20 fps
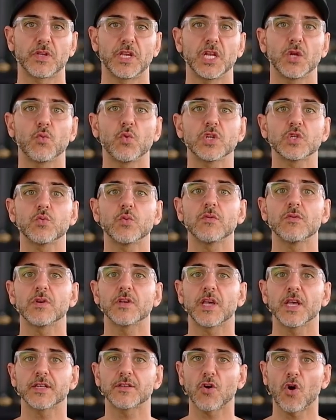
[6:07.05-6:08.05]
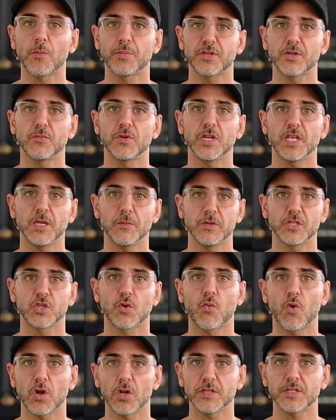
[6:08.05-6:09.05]
in which we will get optimal image
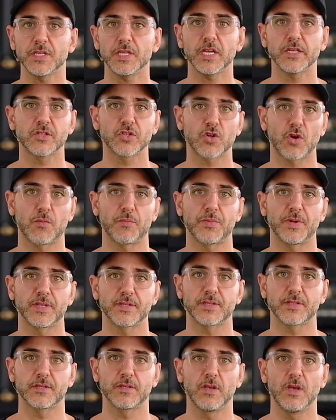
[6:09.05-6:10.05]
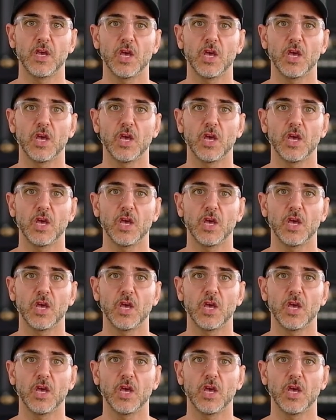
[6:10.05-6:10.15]
quality and sharpness,